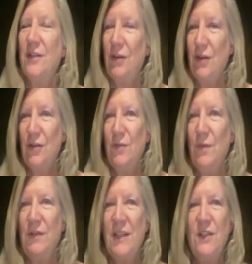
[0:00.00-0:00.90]
So you can do
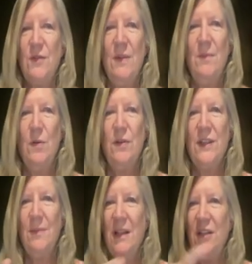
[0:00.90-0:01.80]
both sensory and motor
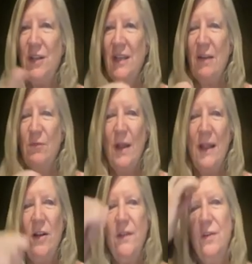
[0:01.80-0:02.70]
stimulation, be right
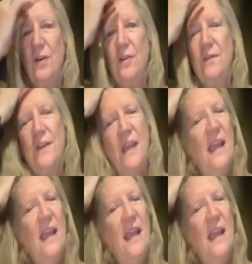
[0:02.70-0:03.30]
on the nerve.